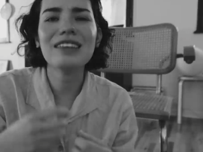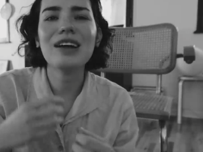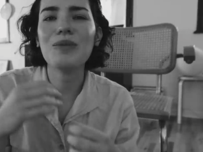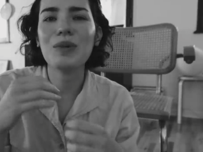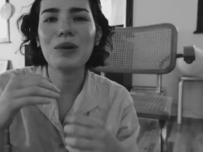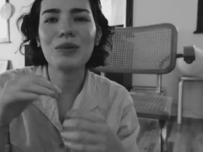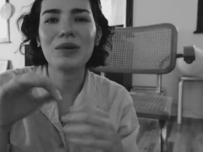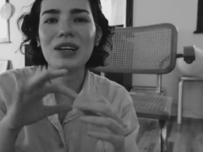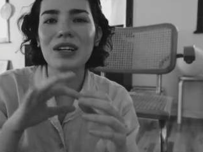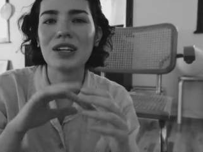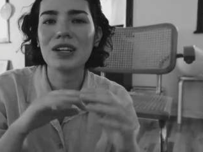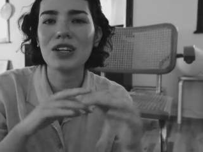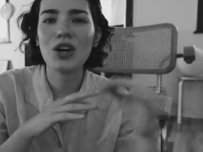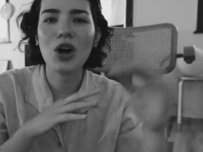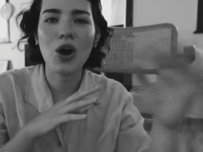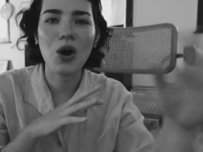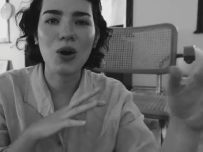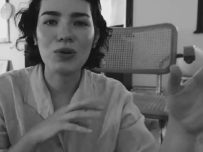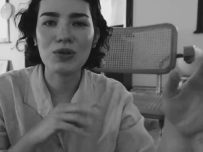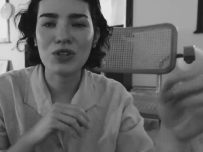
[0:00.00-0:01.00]
thought we were gonna
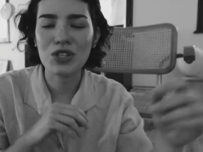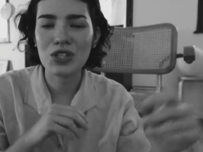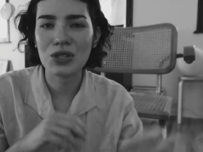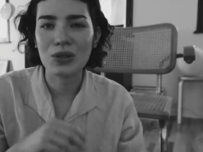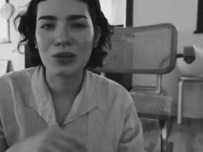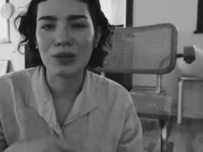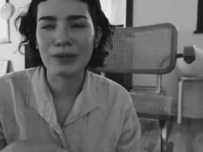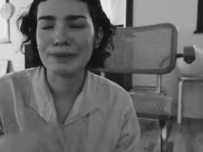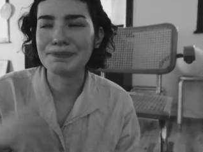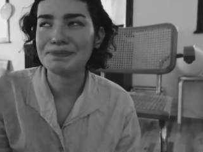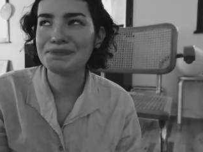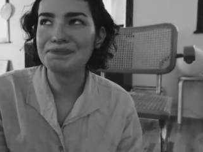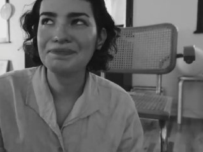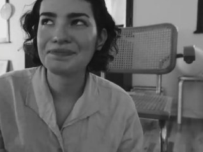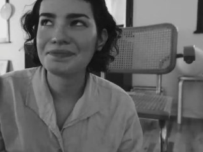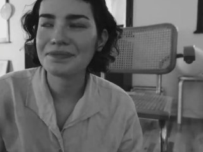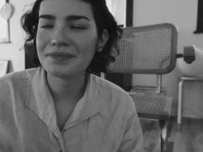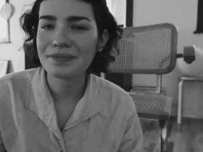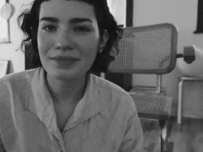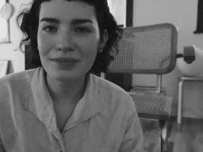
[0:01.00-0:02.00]
go to
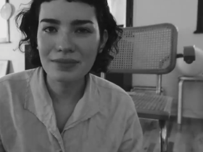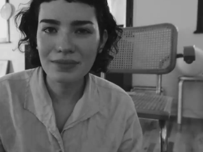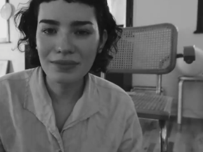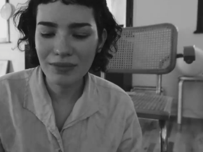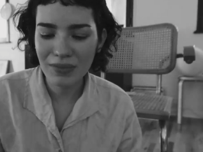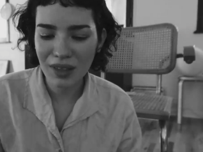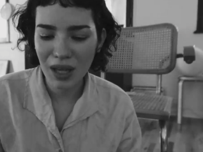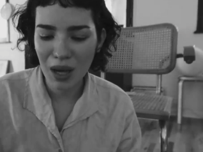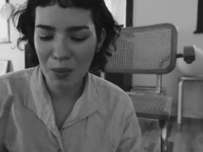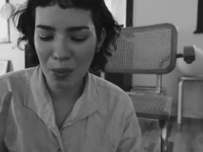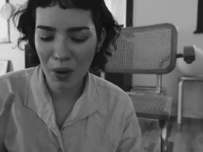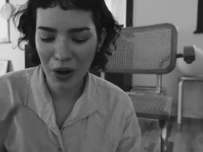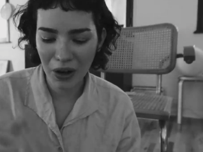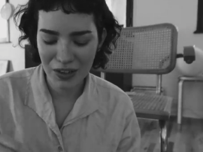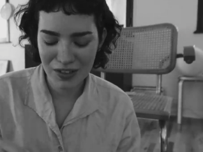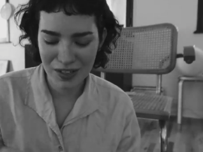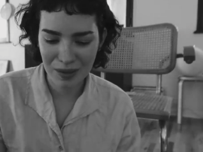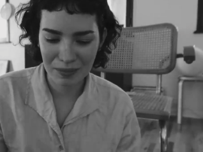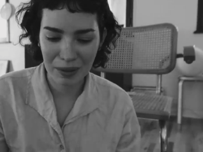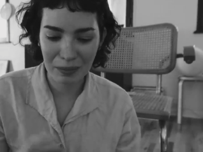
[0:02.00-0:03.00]
a bar or
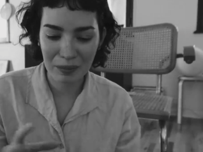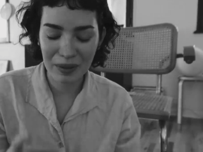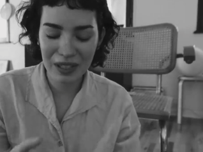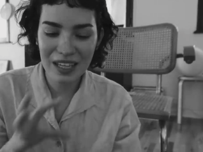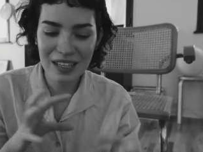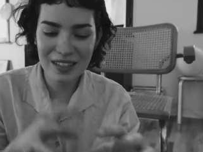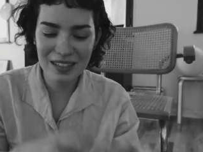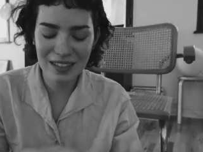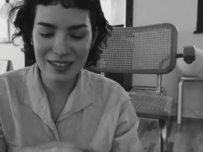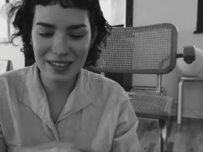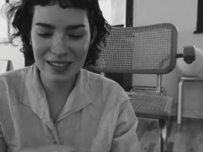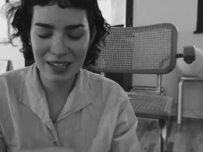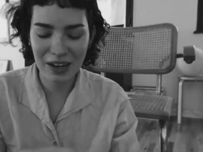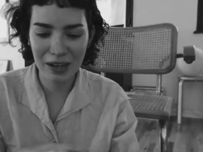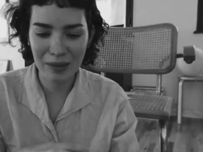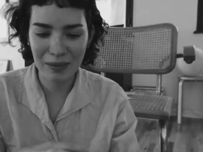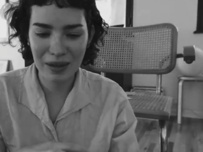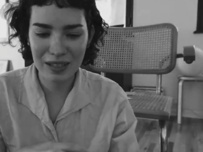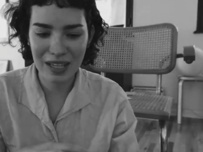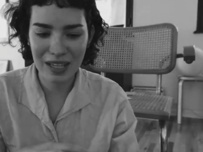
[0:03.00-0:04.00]
something, but he sits down at my